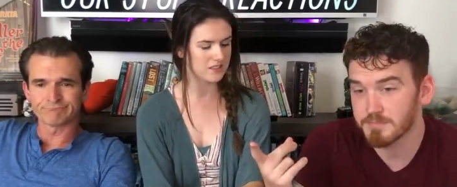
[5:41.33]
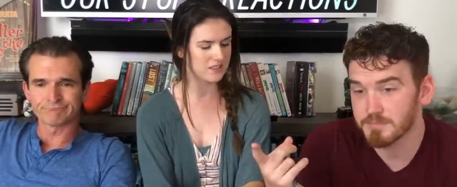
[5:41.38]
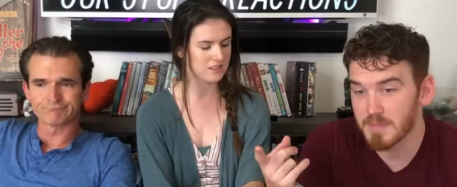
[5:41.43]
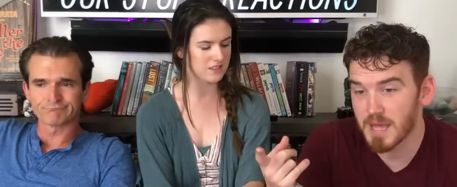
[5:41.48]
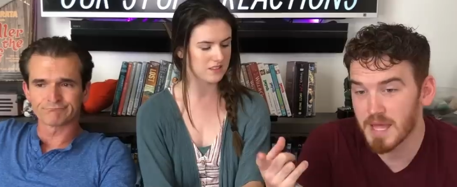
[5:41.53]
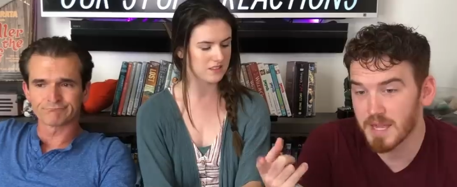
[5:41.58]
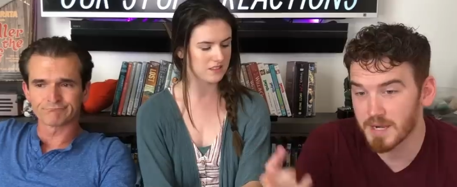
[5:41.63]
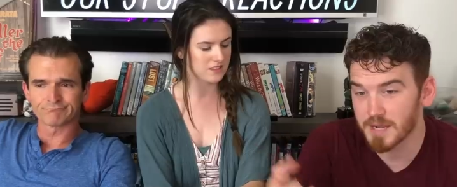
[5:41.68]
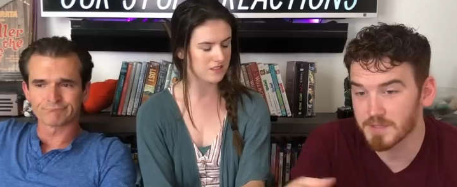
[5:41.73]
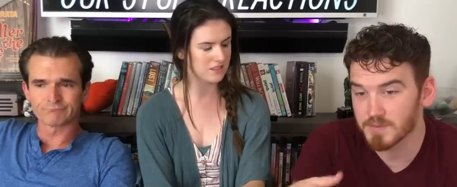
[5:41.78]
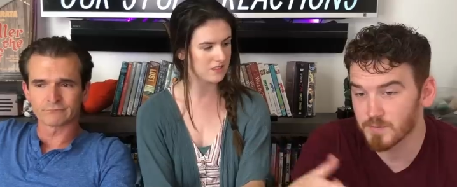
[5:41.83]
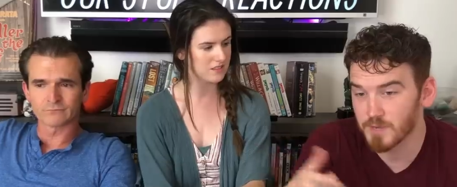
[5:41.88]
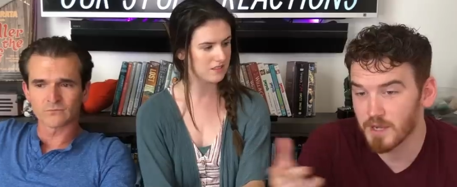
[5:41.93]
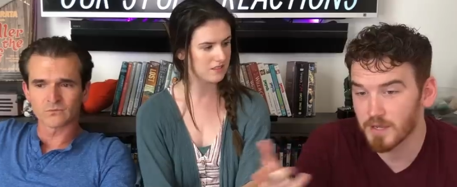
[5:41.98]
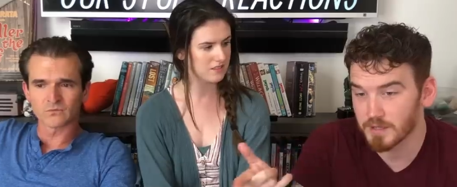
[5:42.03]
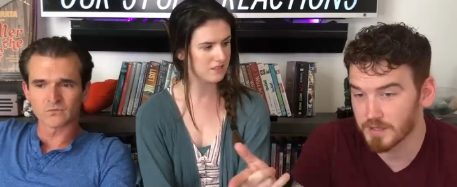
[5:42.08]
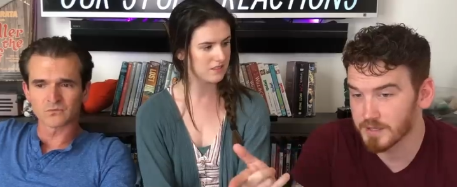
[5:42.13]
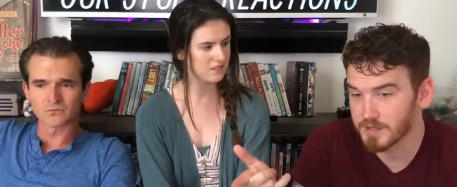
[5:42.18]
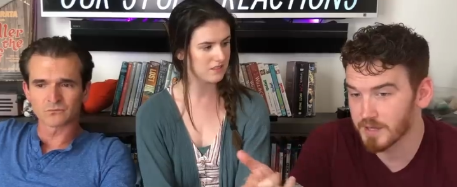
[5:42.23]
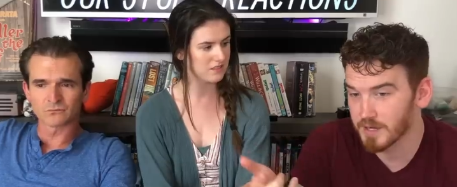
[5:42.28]
Speaker 1: men as
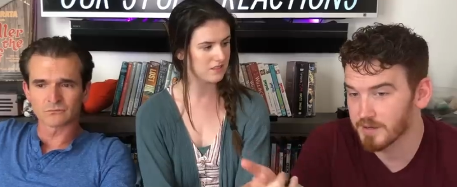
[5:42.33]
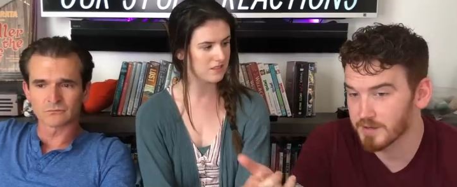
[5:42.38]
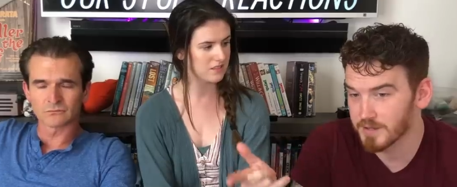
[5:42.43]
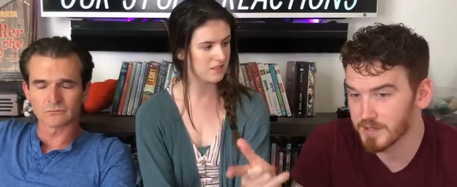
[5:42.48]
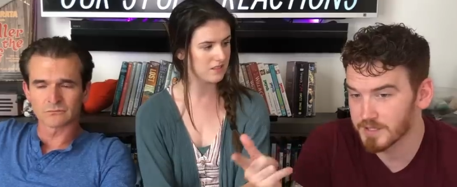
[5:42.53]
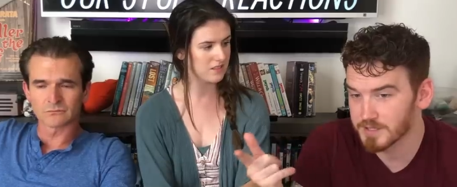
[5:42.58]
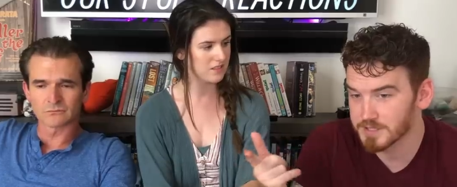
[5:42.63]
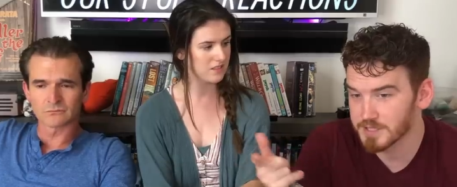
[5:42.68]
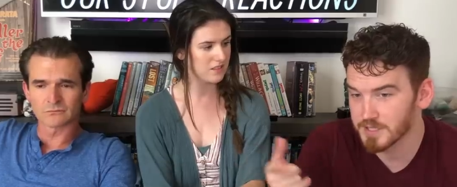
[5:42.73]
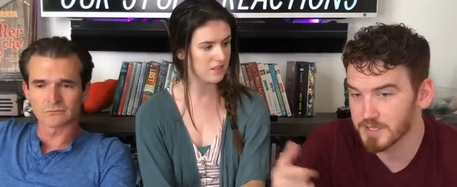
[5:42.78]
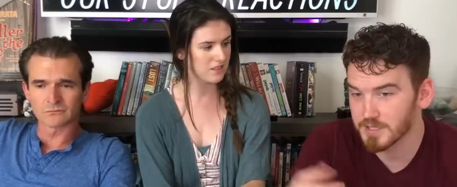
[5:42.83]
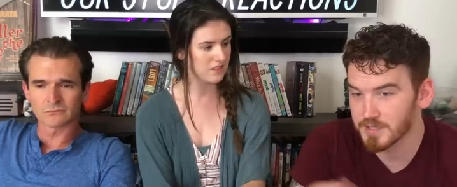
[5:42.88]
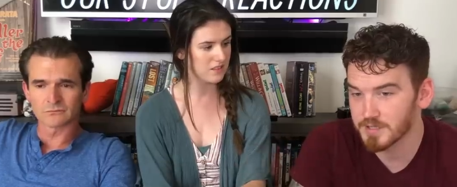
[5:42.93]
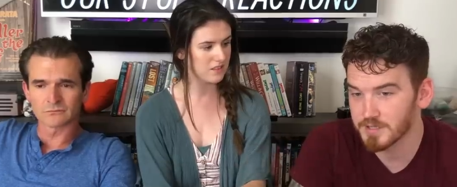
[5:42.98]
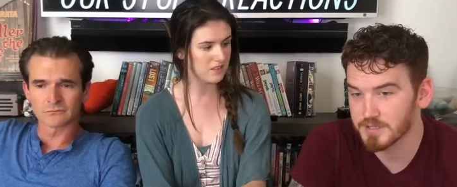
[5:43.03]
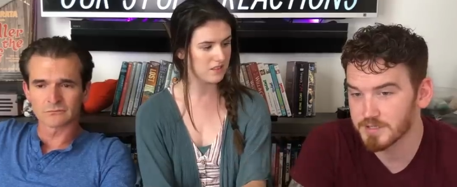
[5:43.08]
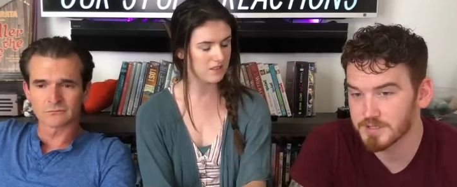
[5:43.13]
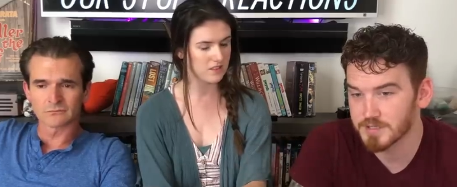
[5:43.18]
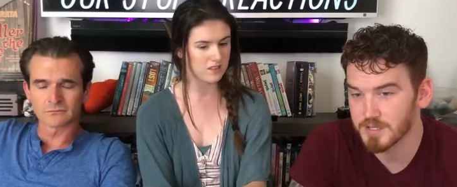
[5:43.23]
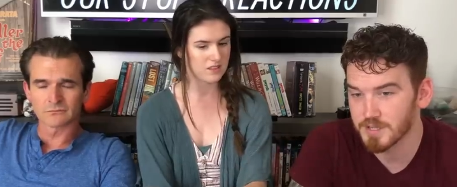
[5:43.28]
well in there that she
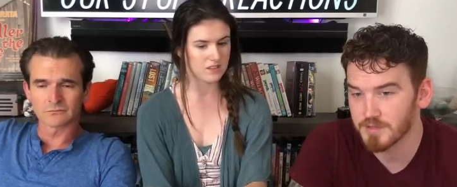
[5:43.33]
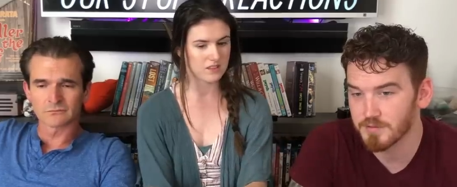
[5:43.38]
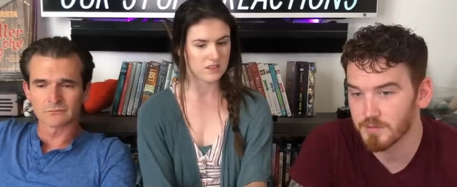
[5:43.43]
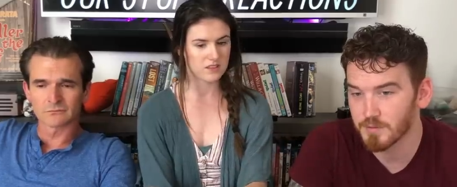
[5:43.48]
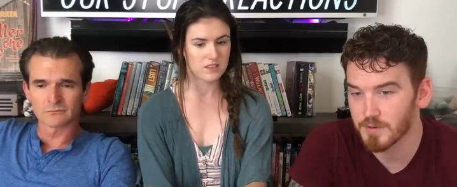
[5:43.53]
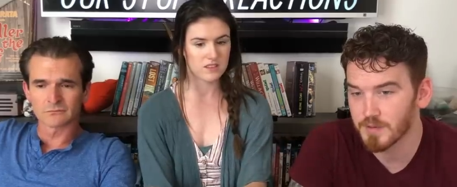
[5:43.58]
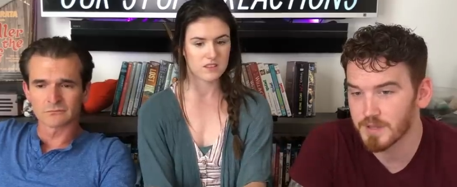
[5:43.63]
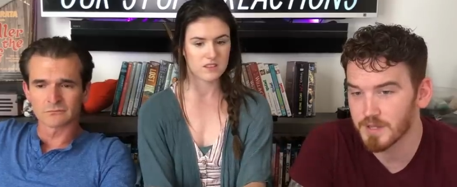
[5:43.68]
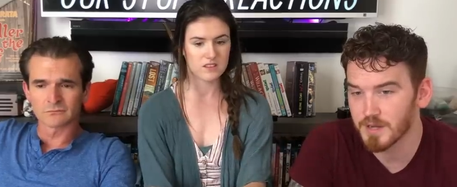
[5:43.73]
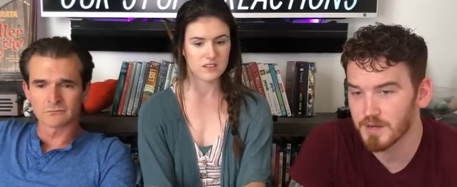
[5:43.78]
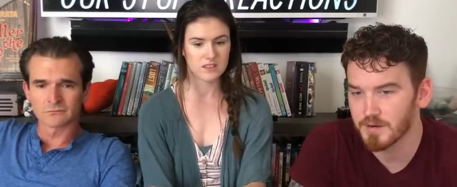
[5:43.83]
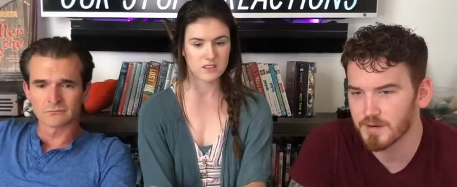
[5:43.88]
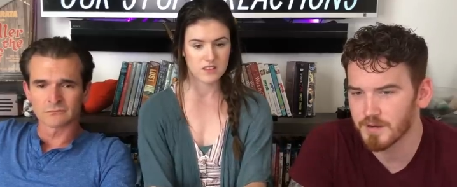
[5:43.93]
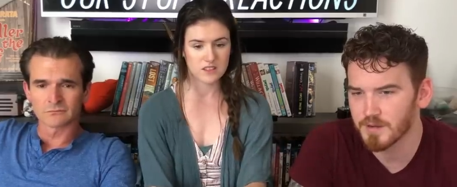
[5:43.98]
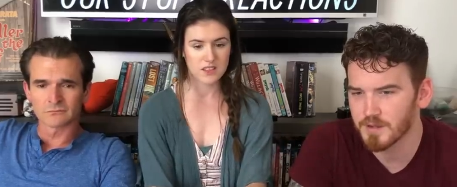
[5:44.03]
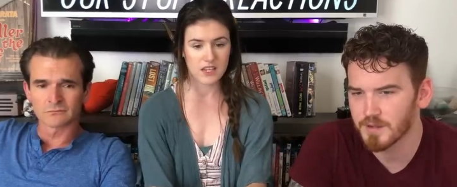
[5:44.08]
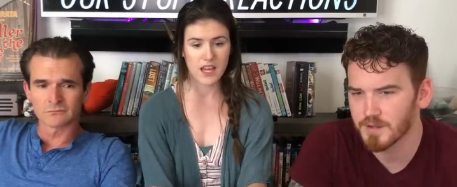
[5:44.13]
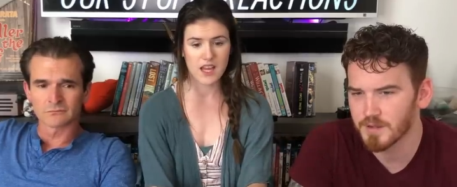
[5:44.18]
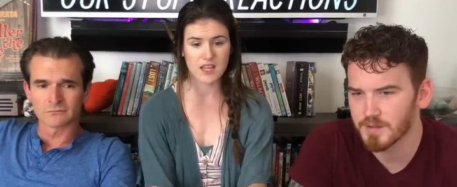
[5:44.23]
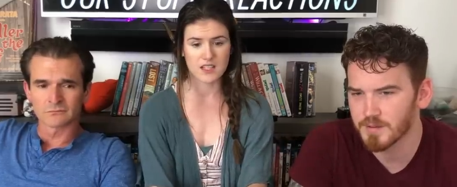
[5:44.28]
she threw in there
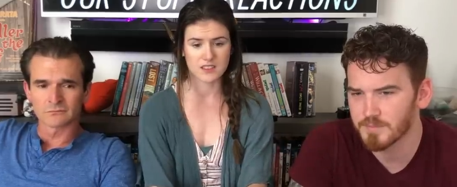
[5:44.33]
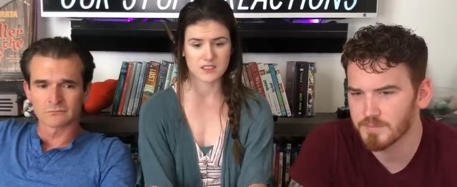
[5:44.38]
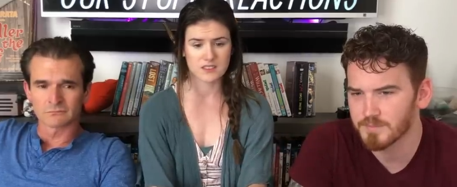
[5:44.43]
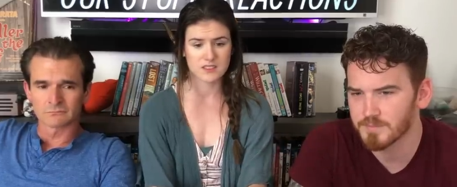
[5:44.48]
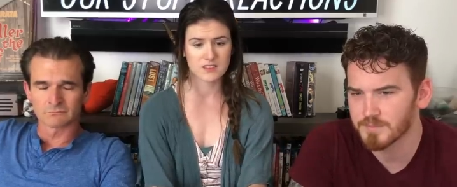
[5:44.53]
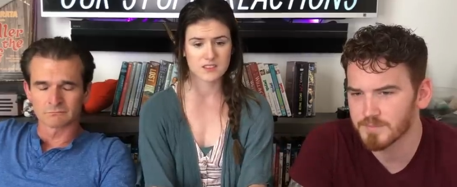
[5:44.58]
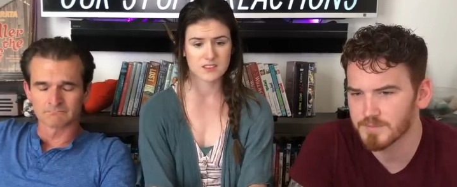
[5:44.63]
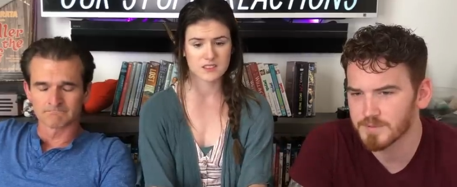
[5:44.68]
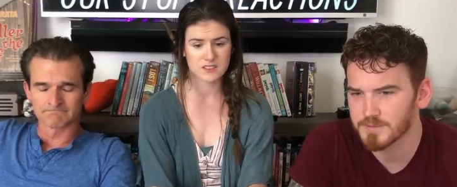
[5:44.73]
yeah um,